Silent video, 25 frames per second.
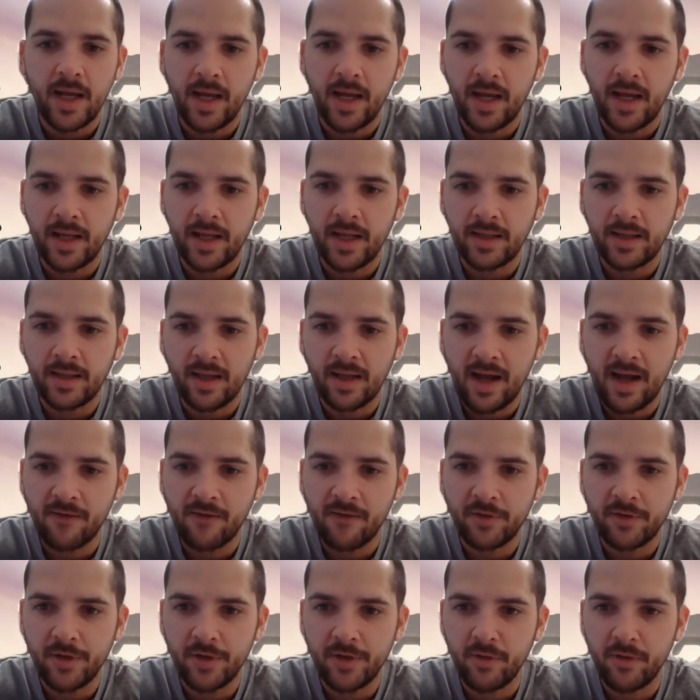And
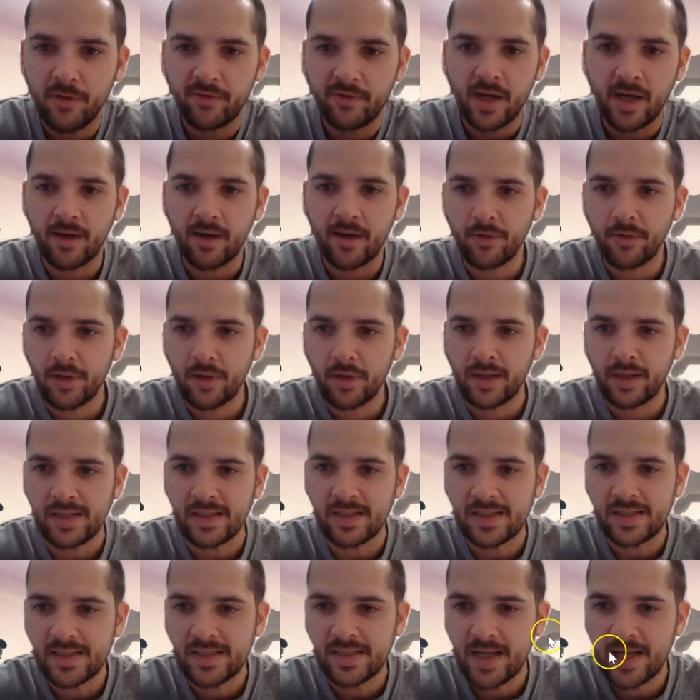after you've got everything
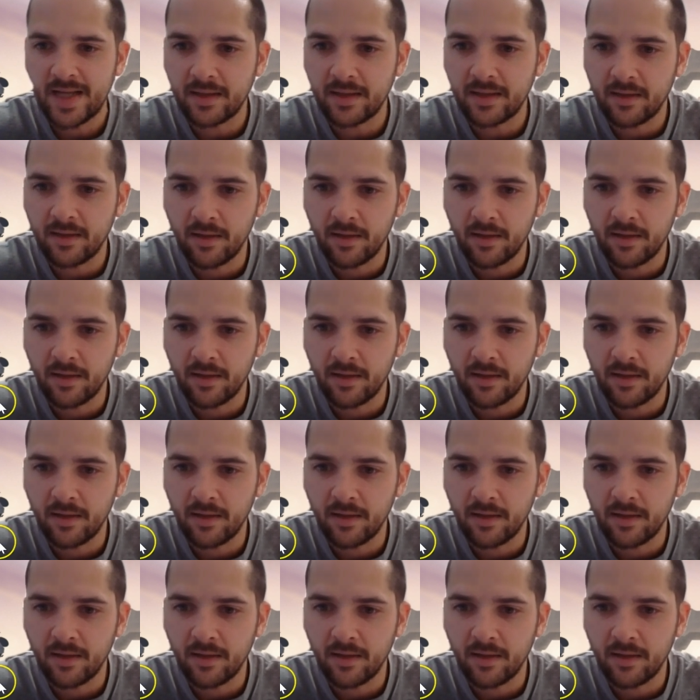set,